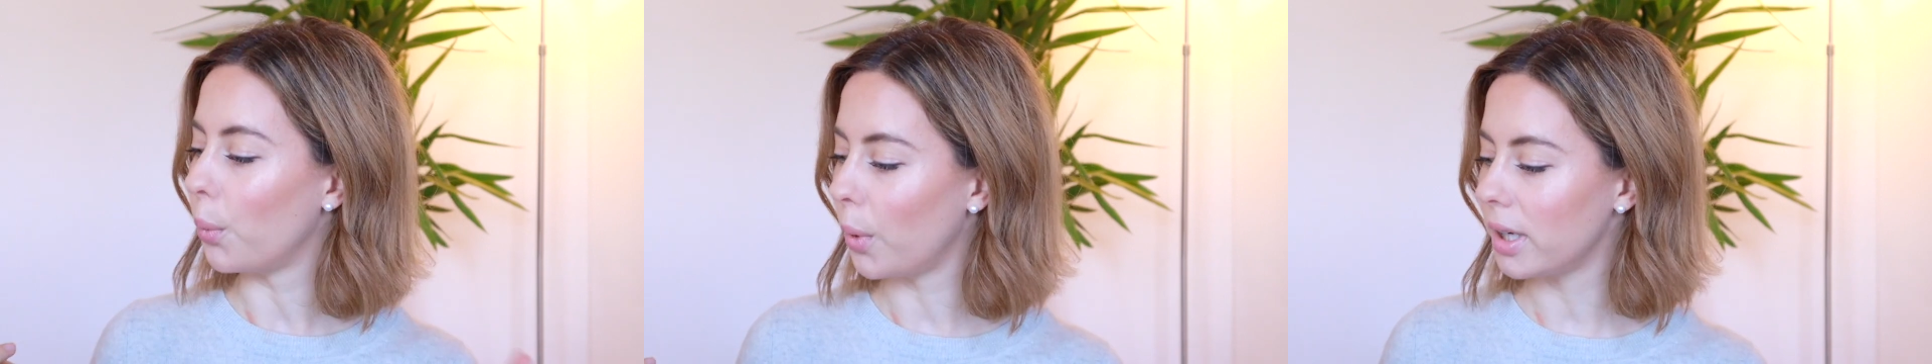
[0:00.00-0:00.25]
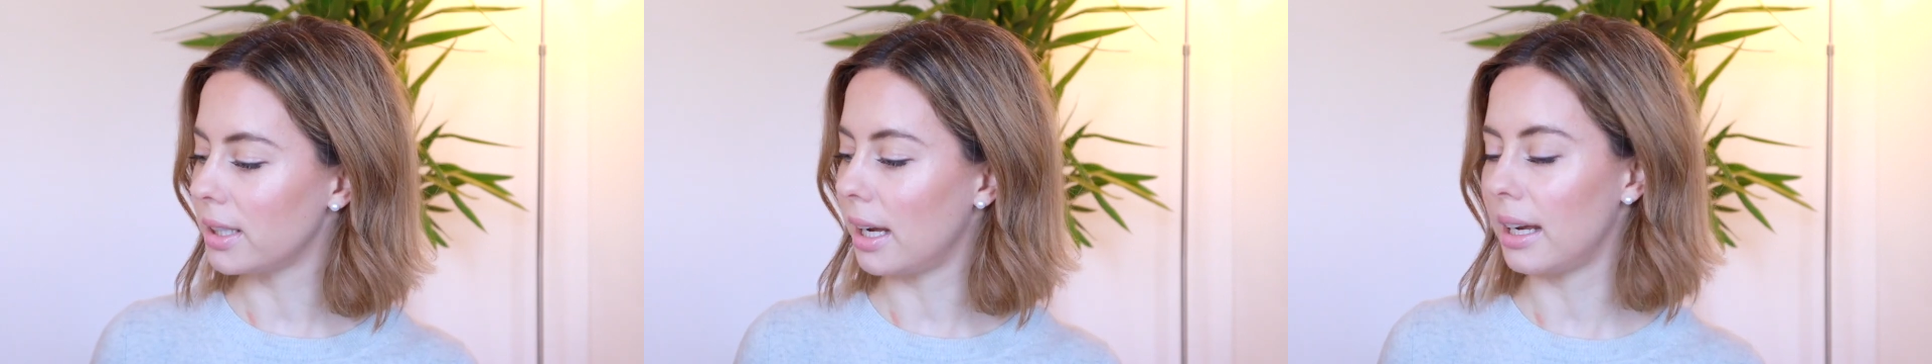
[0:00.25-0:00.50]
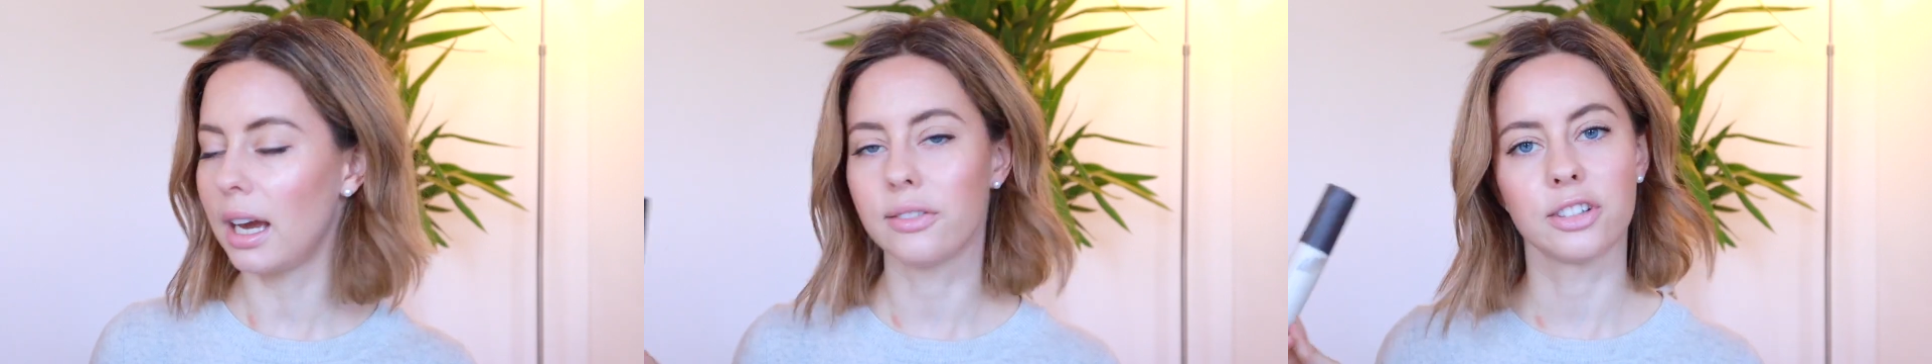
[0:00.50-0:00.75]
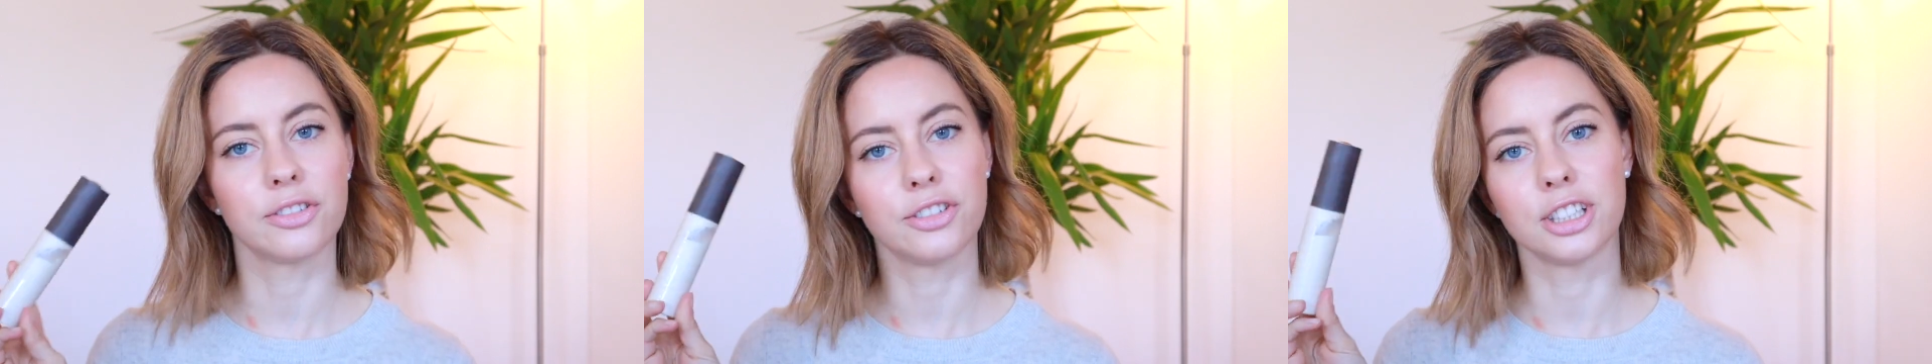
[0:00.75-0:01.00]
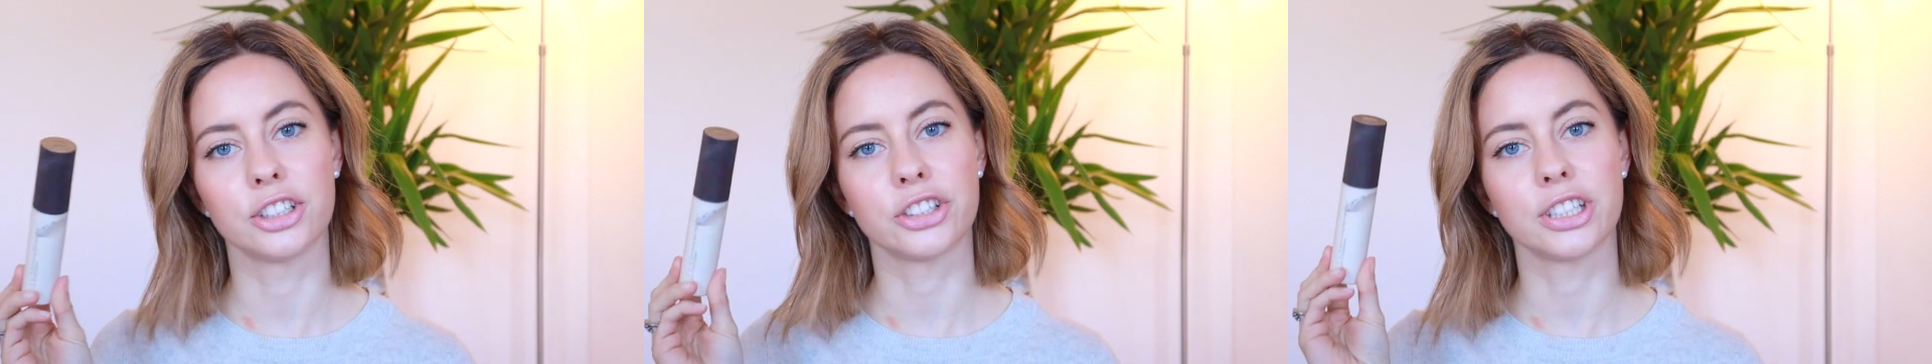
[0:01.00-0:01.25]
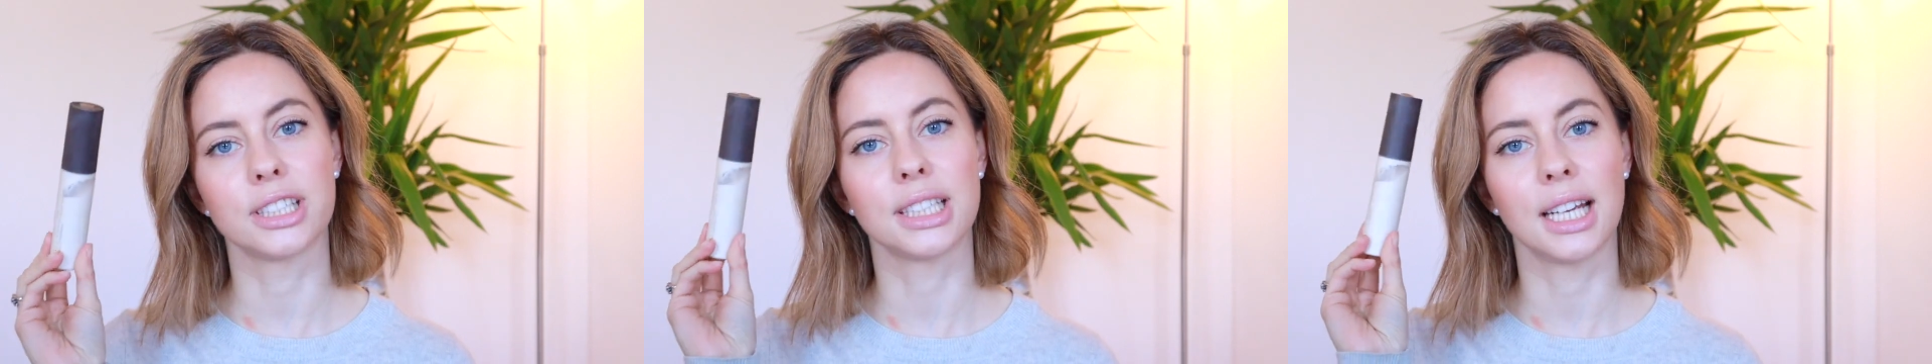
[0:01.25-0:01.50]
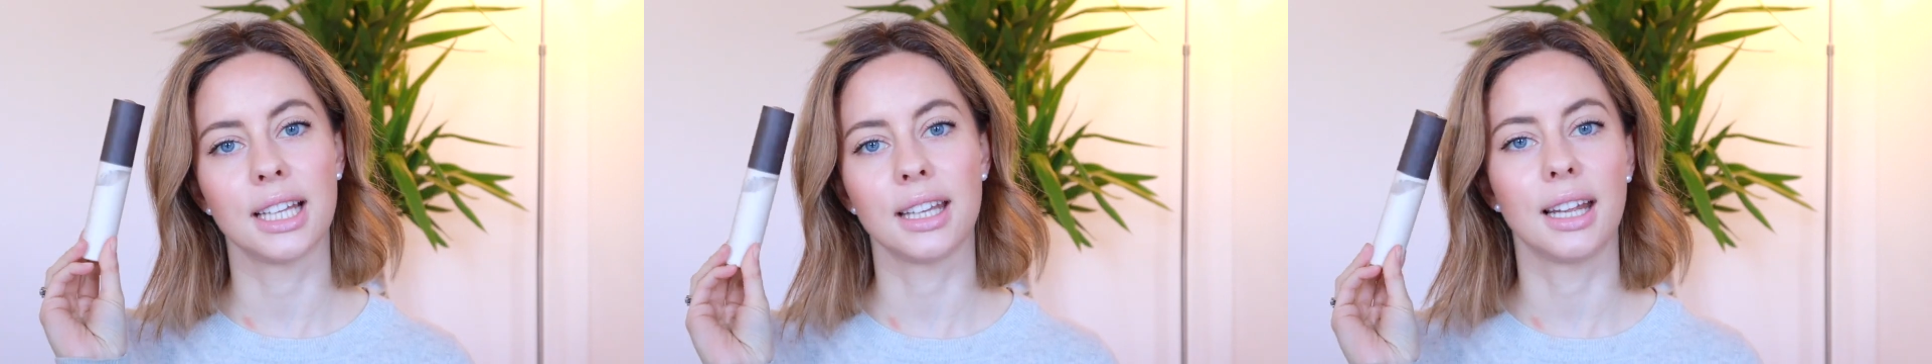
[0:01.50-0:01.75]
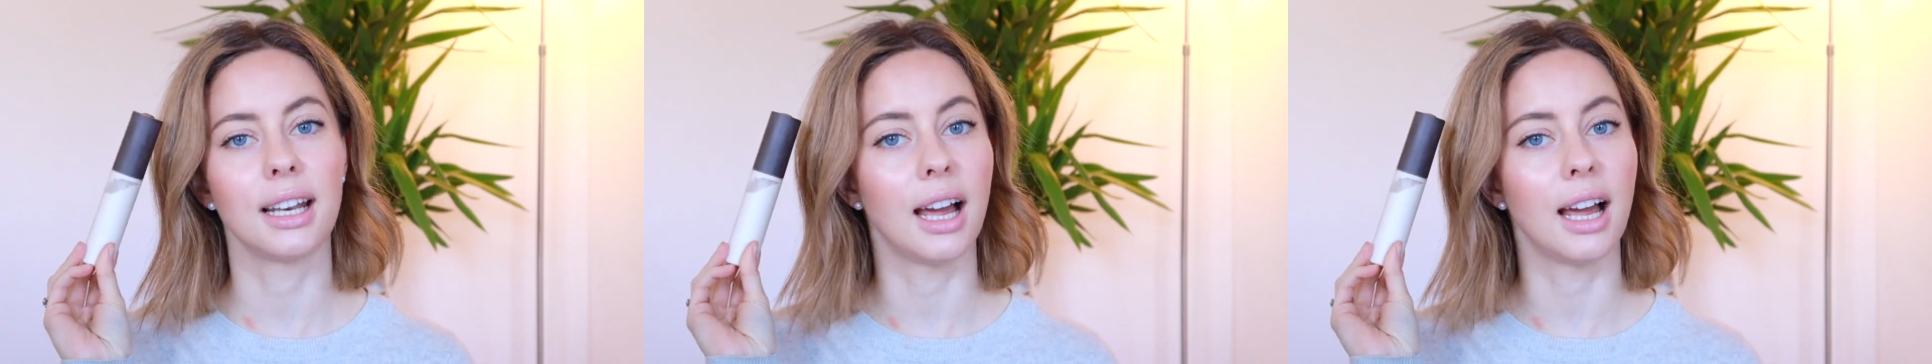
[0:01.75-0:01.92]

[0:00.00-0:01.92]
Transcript: One day I will finish it and then